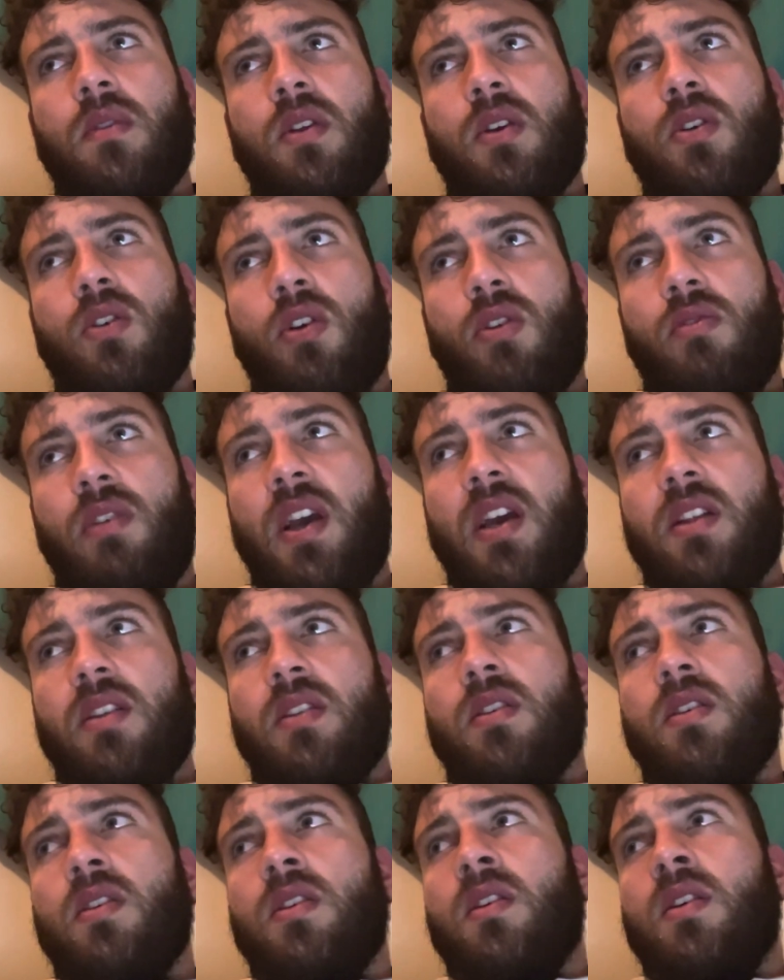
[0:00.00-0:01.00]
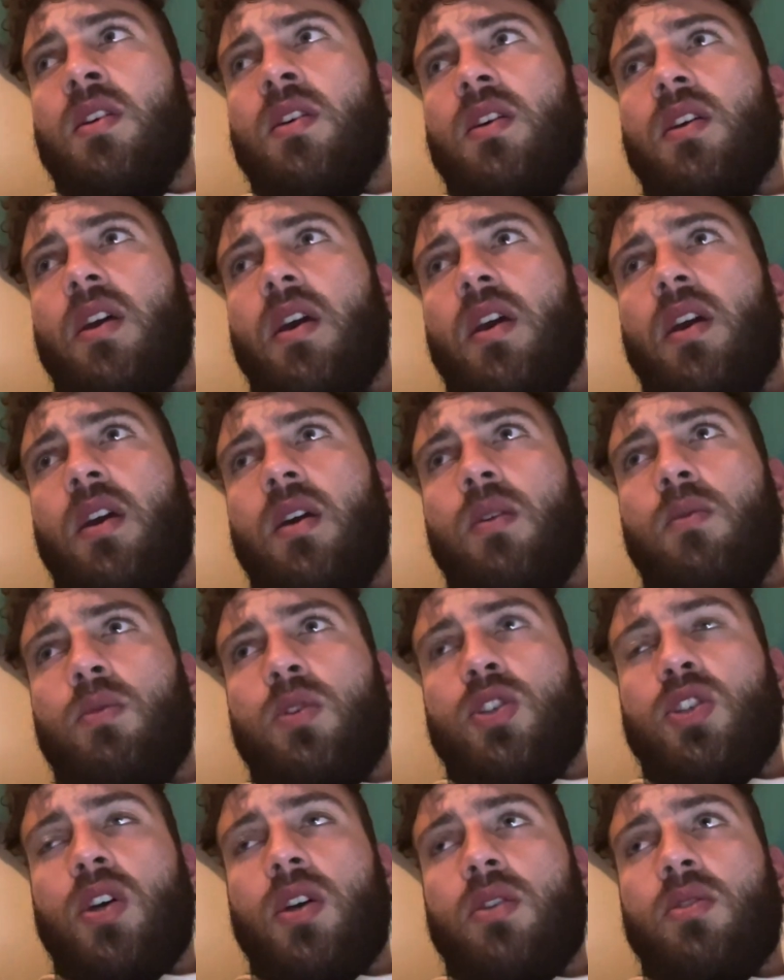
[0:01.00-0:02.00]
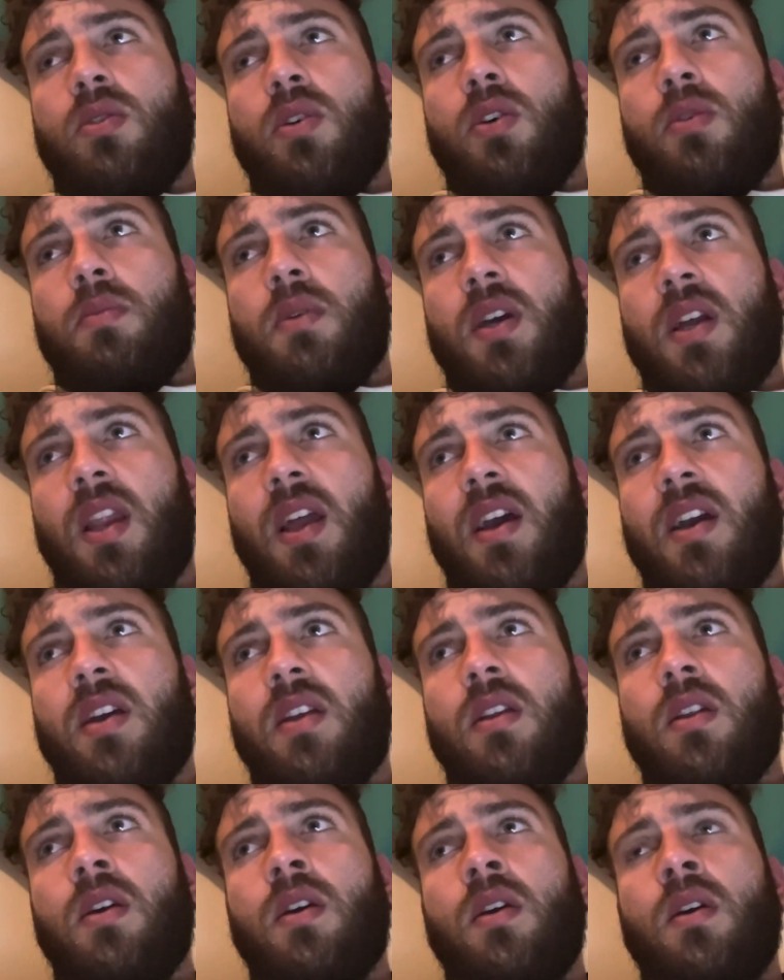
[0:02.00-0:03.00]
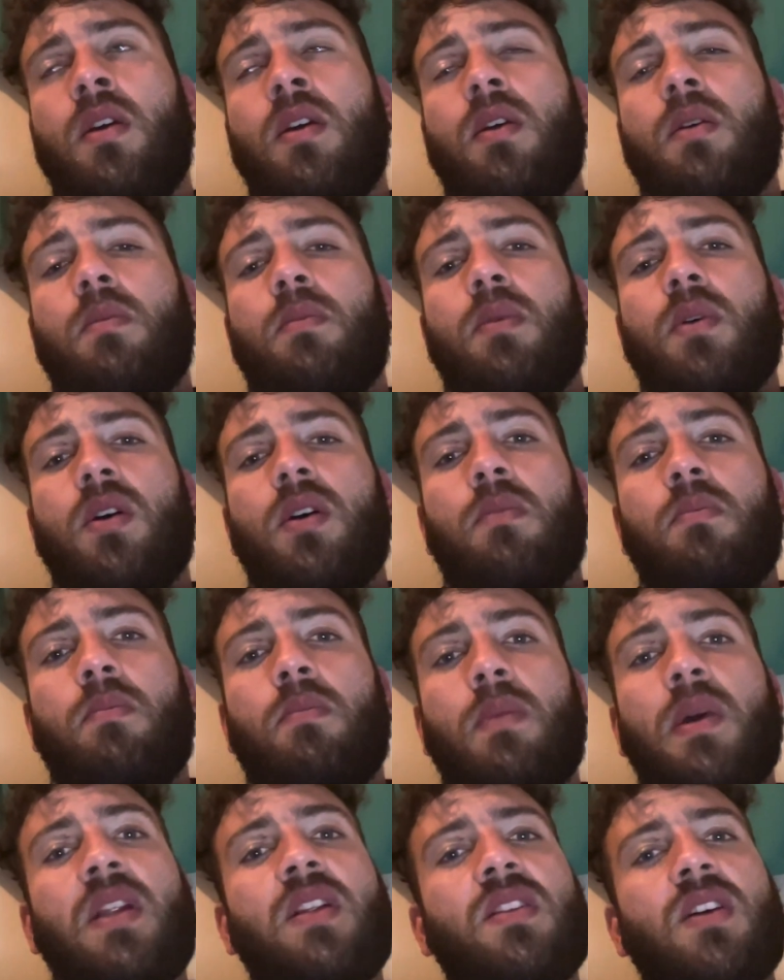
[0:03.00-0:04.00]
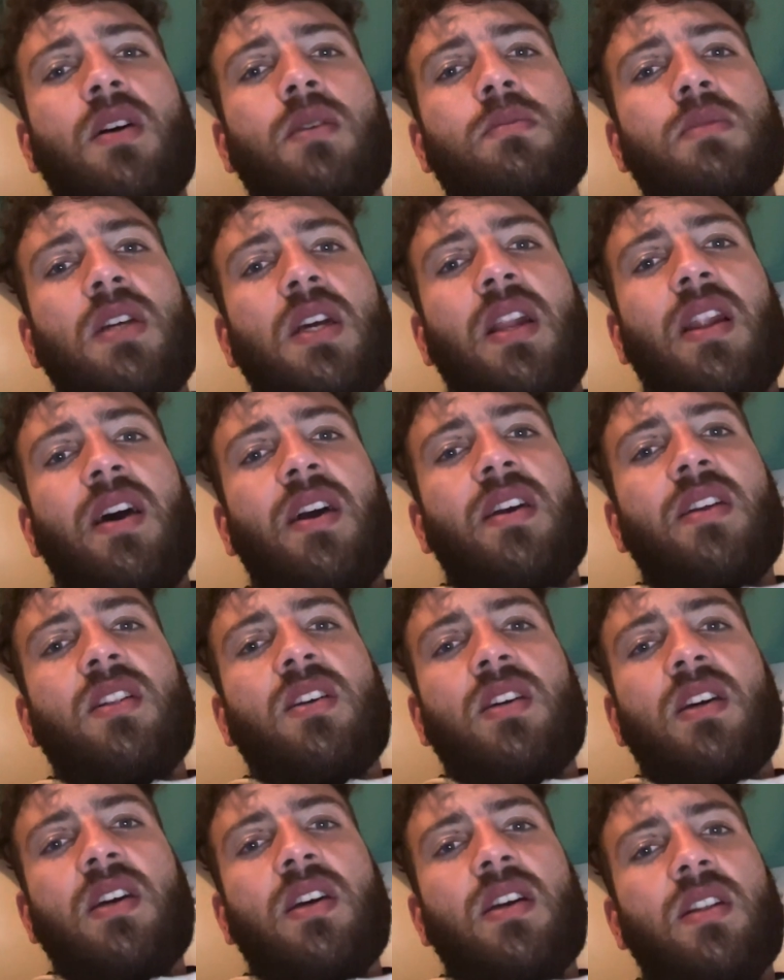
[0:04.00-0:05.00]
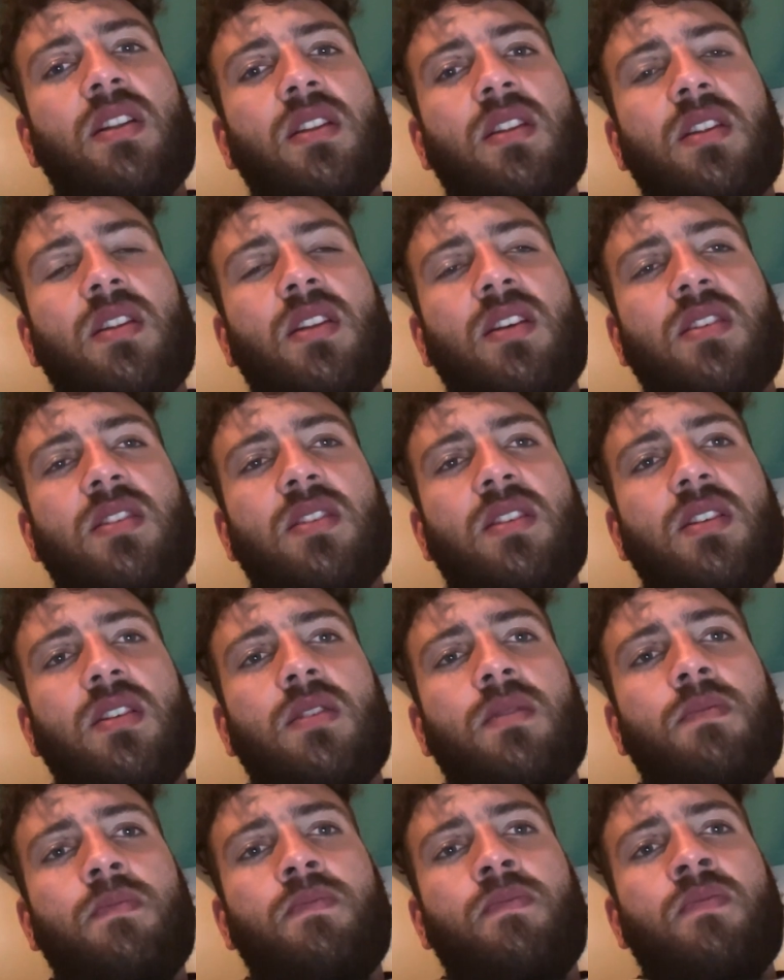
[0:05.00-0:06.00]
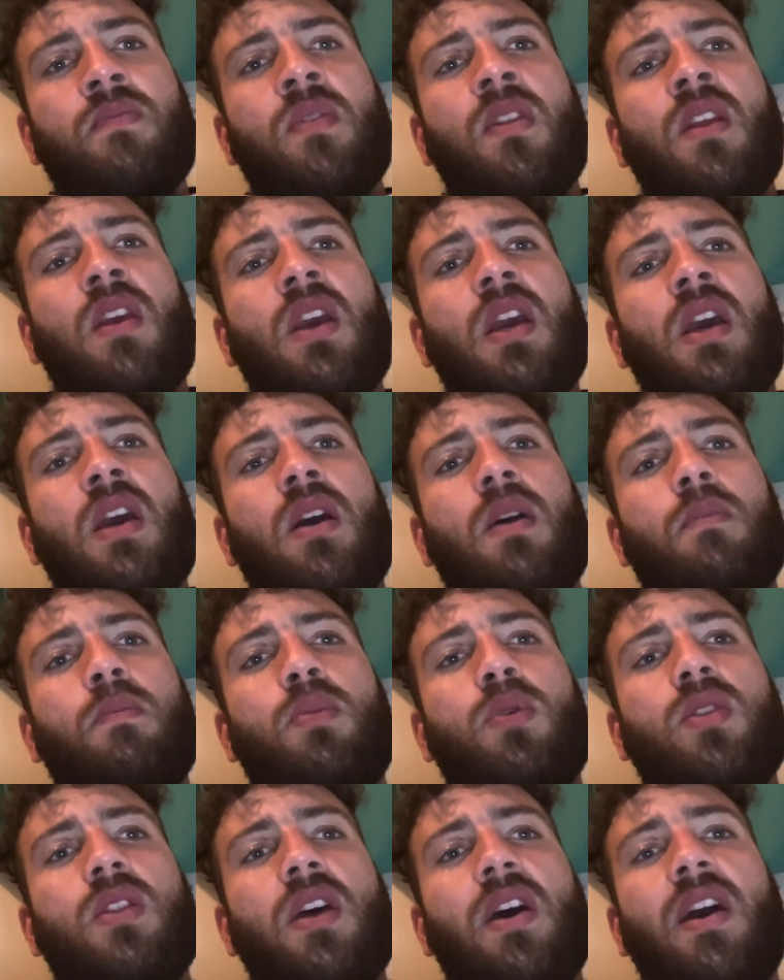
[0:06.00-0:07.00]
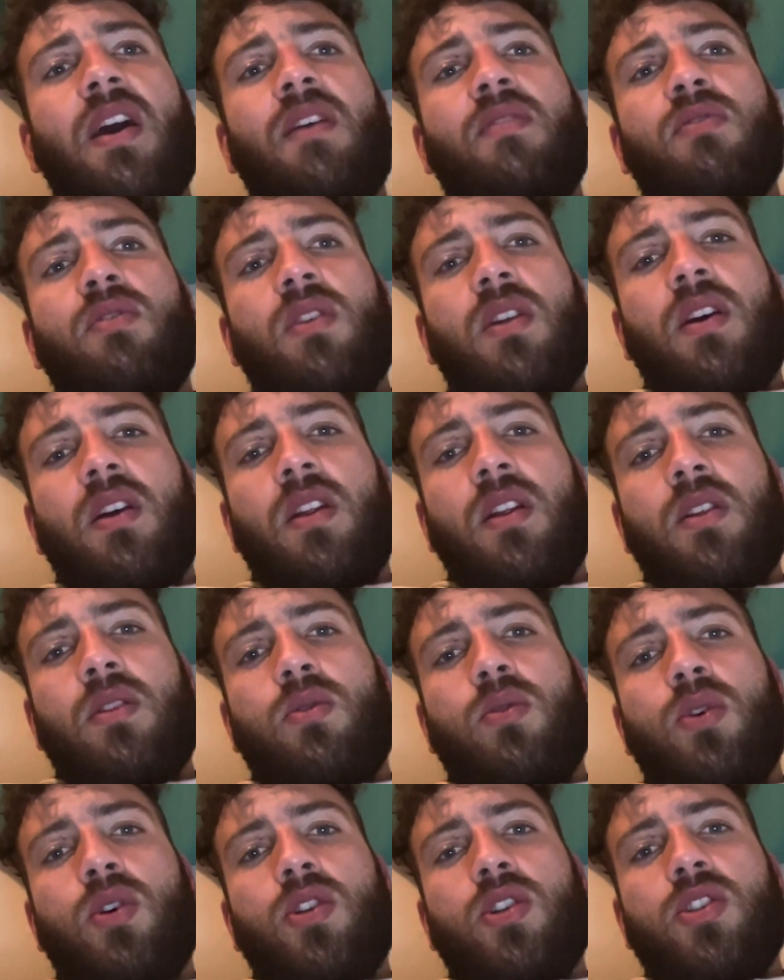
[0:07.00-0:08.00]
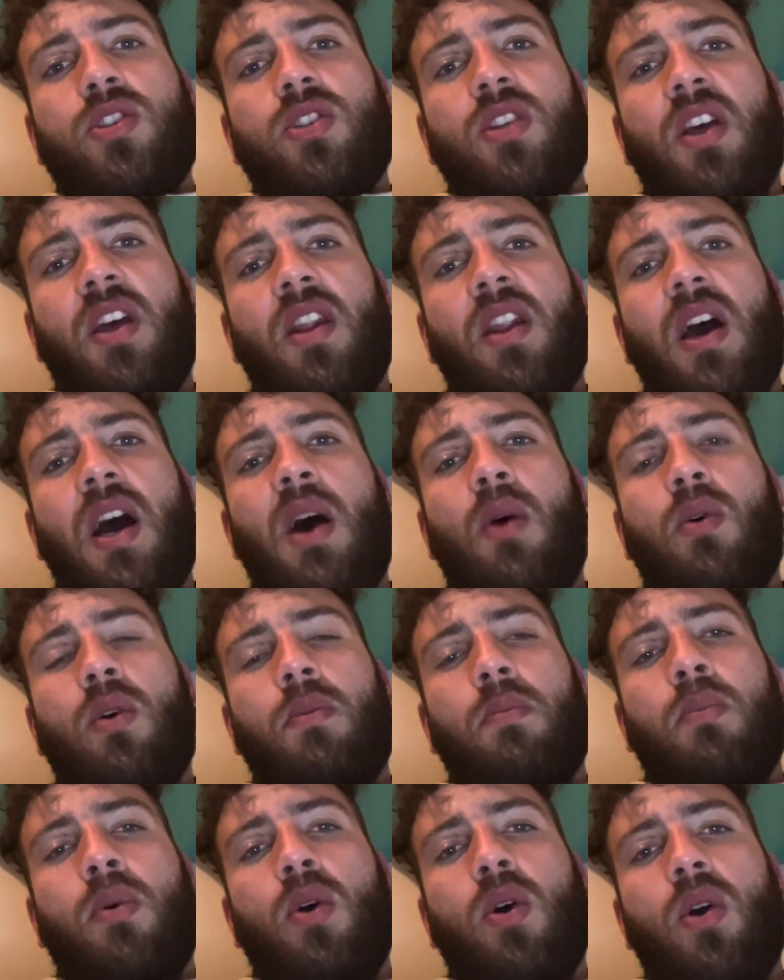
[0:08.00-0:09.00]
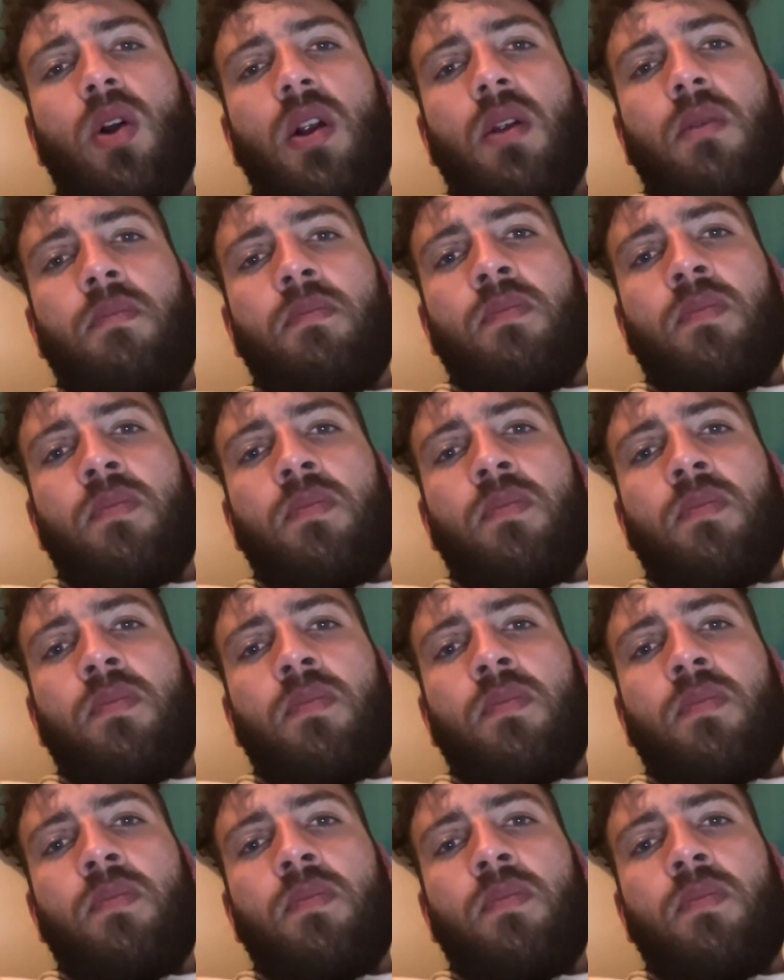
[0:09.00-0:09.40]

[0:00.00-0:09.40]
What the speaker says: correct and we're trying to help the client, but many times the client that doesn't put the effort in to understand our part.